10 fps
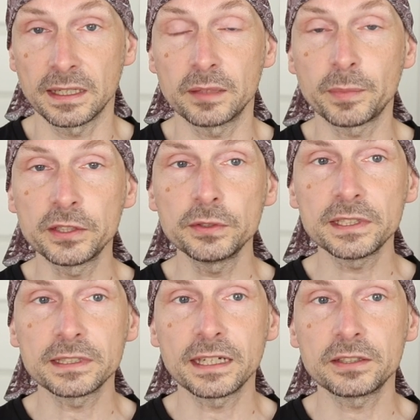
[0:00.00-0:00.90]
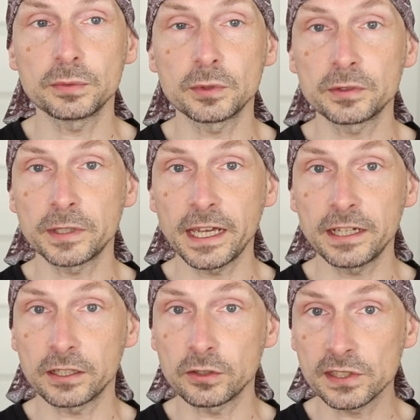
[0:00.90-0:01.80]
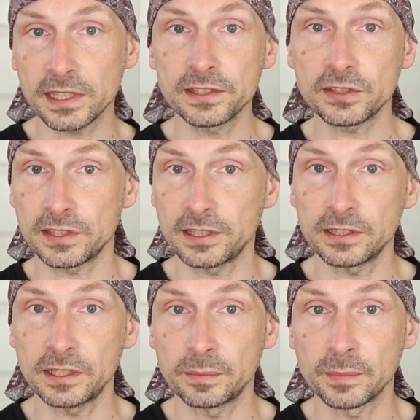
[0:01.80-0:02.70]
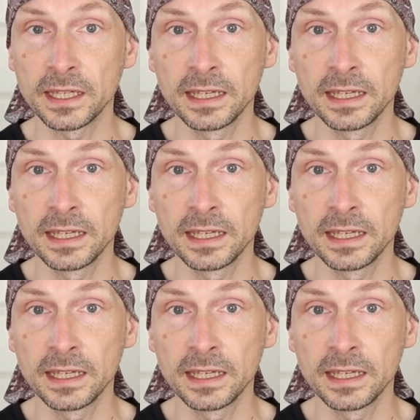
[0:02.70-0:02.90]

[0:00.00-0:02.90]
And by doing that, you will create a consensus in a team.